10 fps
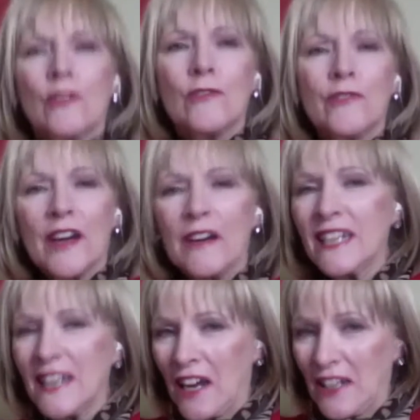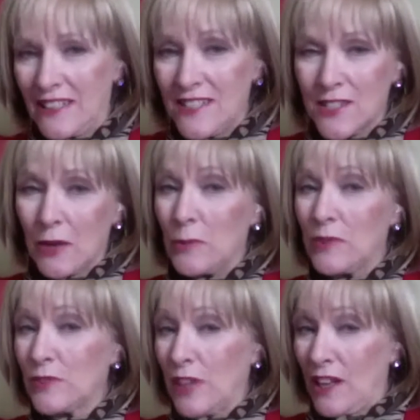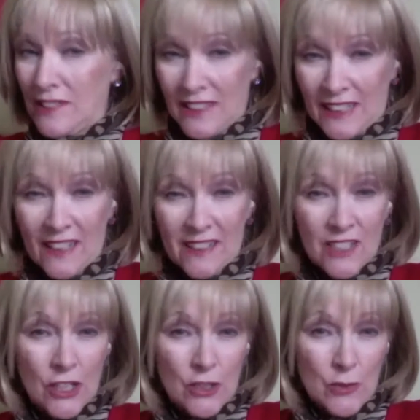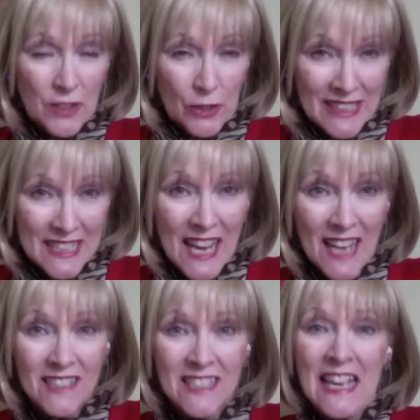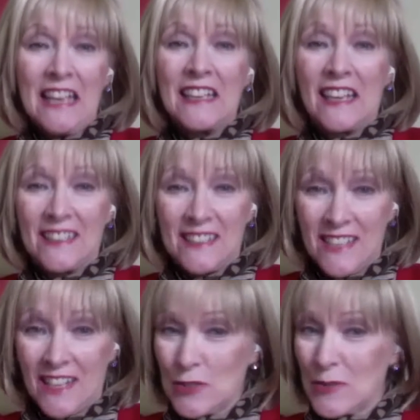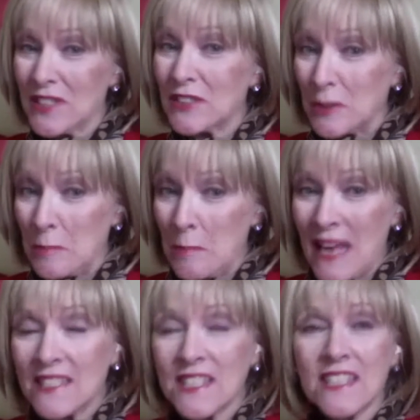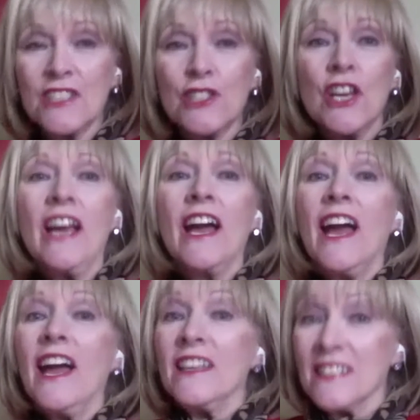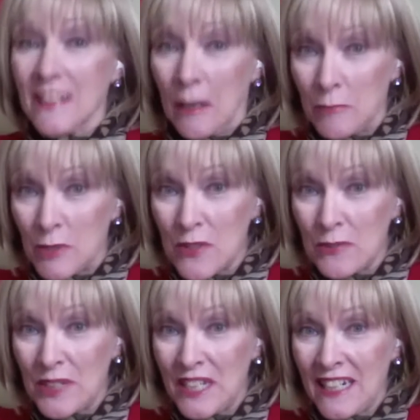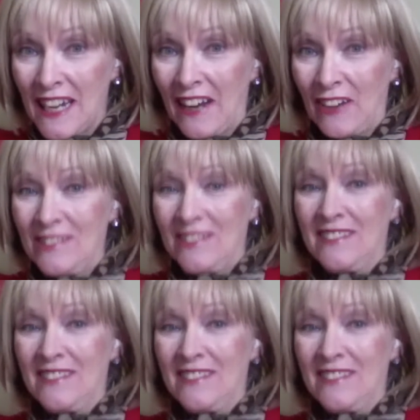Very nice. So we've got get in touch with your intent, get in touch with your message. Number 3 now.